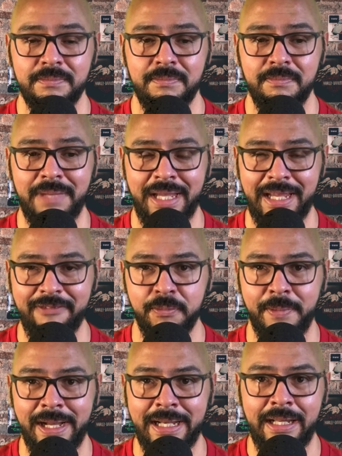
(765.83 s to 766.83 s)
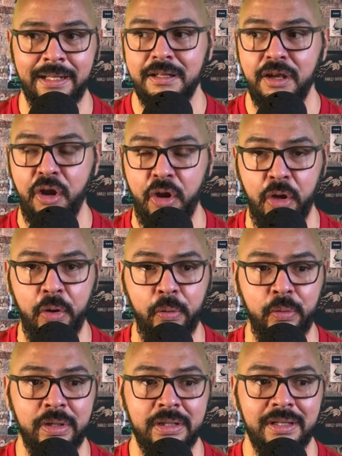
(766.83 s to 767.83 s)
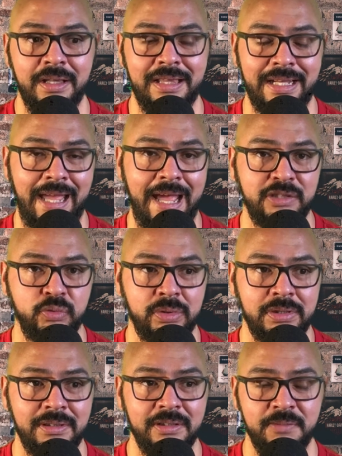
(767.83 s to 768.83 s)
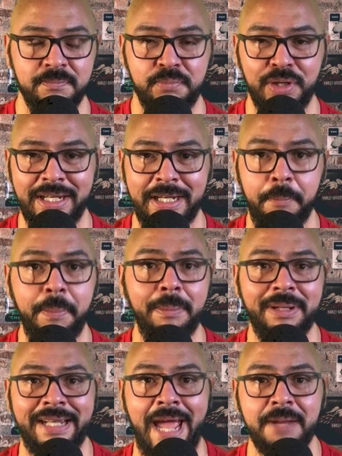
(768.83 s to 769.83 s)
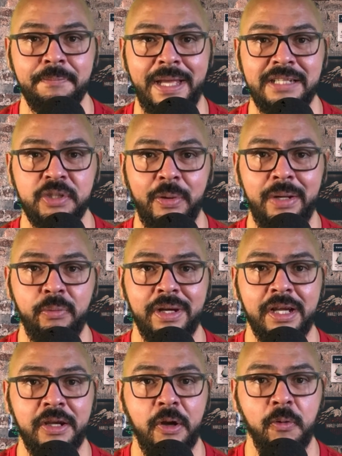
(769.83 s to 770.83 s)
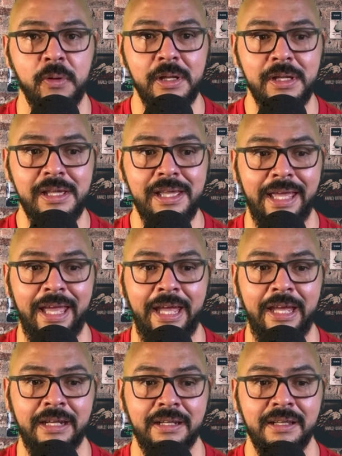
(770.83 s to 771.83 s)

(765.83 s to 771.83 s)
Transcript: Make everybody known that has one. Put it in a public database so anyone can go and